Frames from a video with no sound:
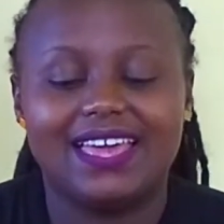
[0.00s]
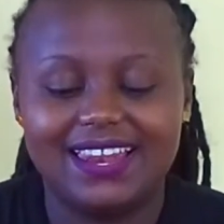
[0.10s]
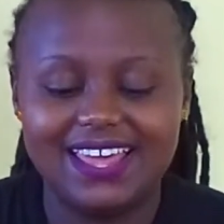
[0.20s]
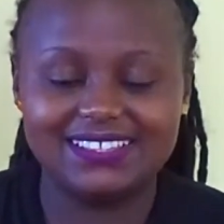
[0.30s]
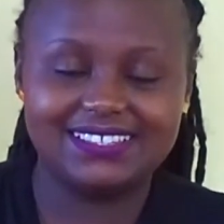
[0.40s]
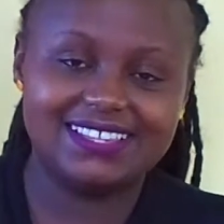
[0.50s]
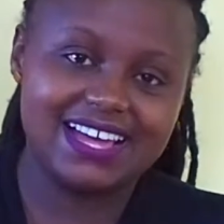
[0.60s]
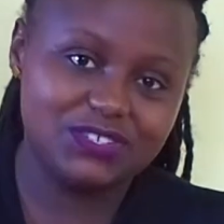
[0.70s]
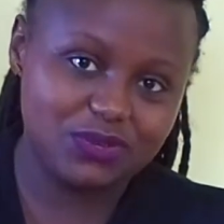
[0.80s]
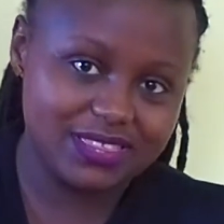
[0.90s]
Let's
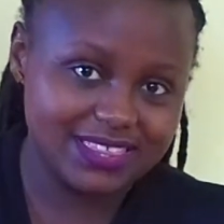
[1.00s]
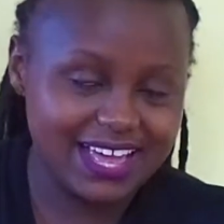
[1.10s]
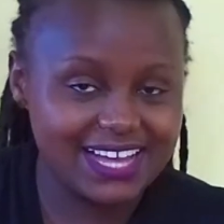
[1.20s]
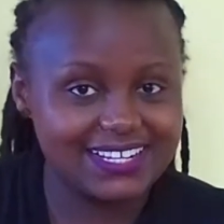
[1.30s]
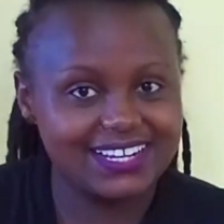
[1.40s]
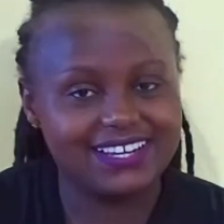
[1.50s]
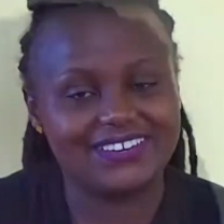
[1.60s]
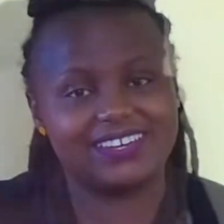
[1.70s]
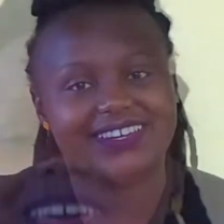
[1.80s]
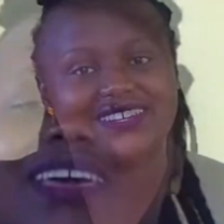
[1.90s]
start with cutlery.